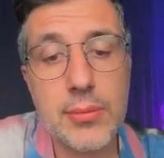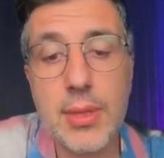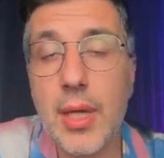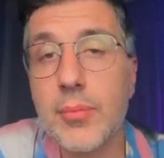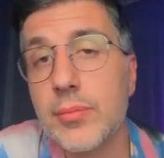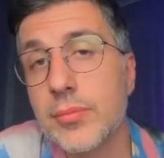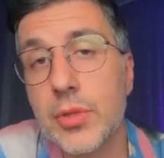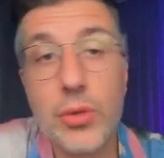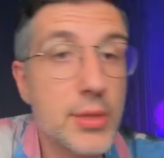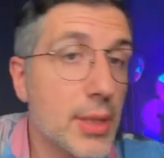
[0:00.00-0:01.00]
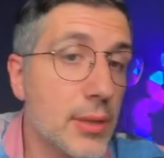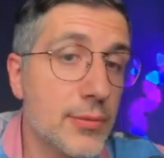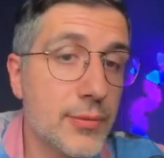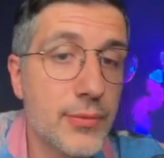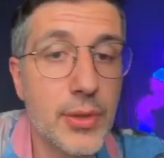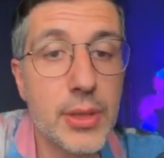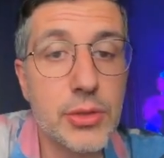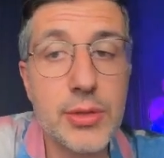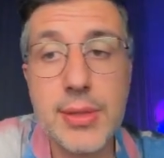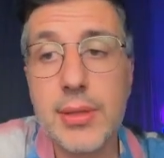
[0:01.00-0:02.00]
them yourself if you're
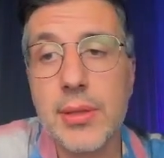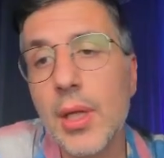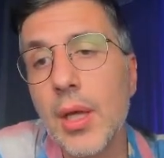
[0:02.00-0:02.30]
interested.